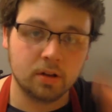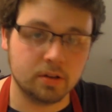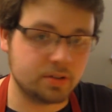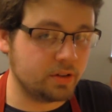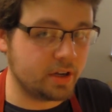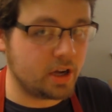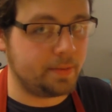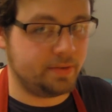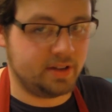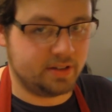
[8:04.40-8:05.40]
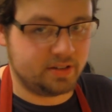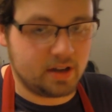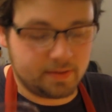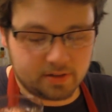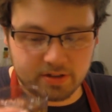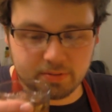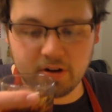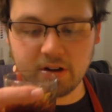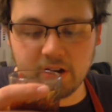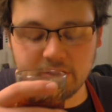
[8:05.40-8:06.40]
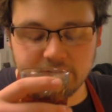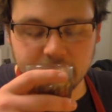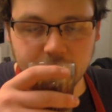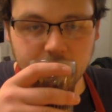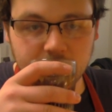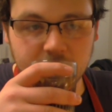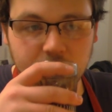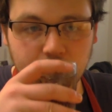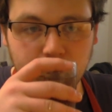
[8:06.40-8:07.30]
There's only a couple things left, I swear to God, so hold on.